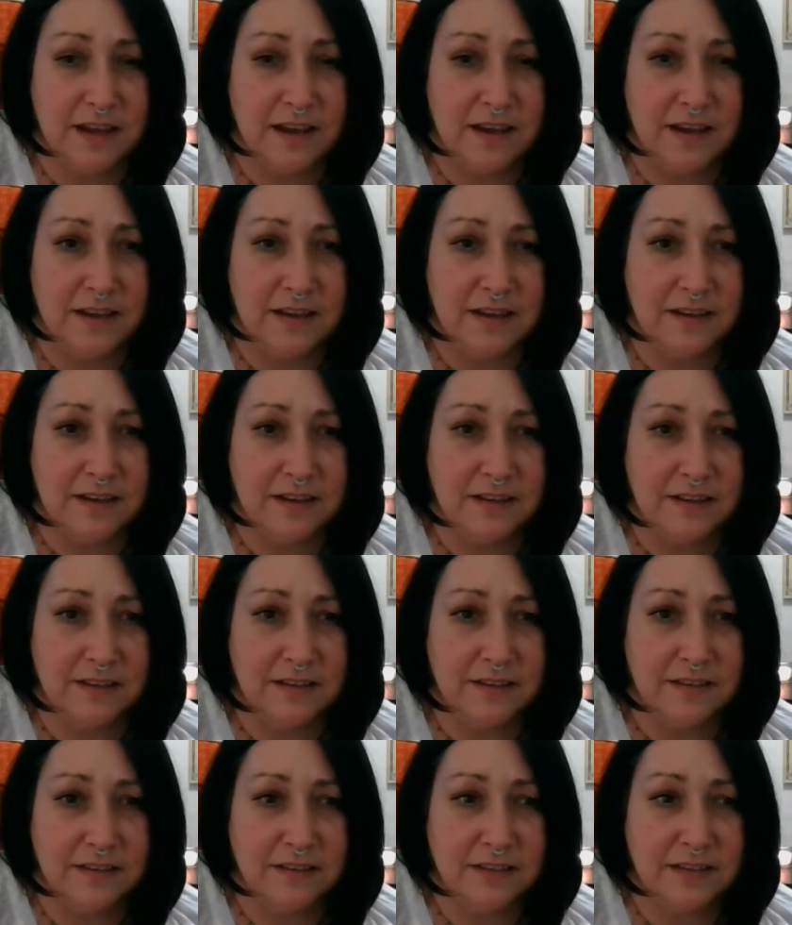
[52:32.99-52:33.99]
I
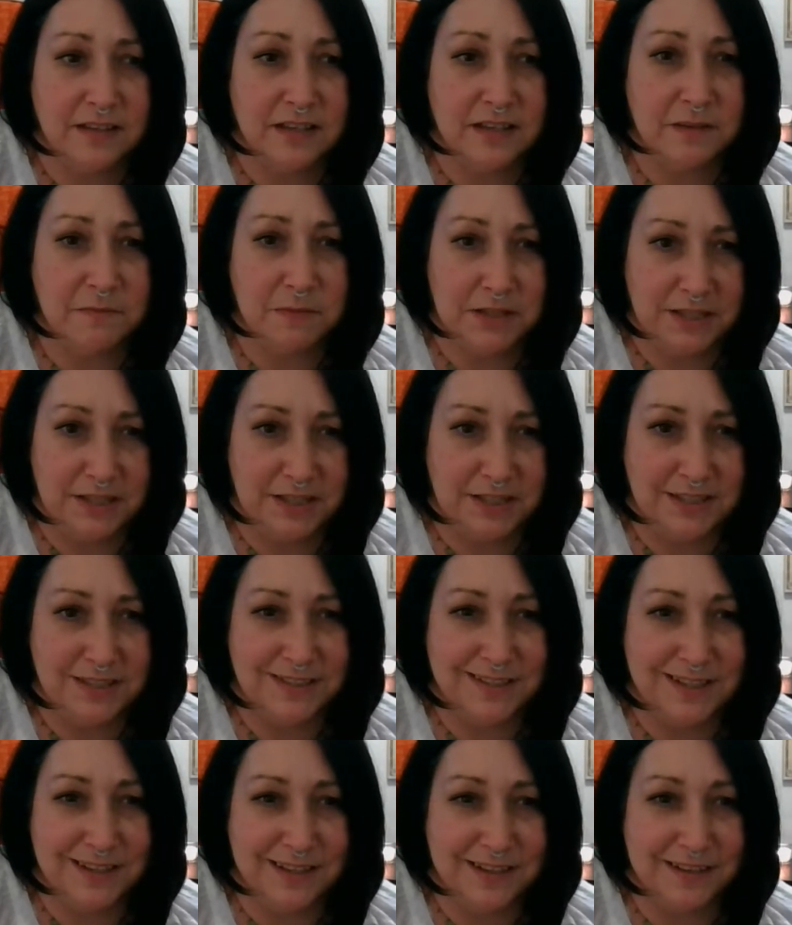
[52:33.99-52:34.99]
completed
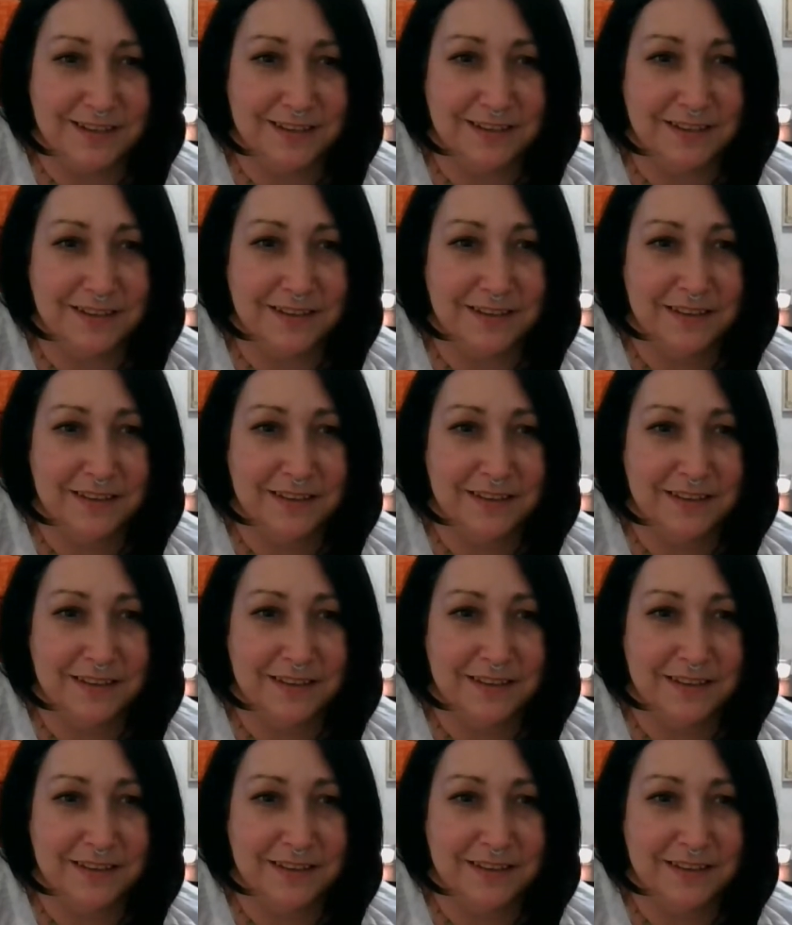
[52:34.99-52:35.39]
the deck.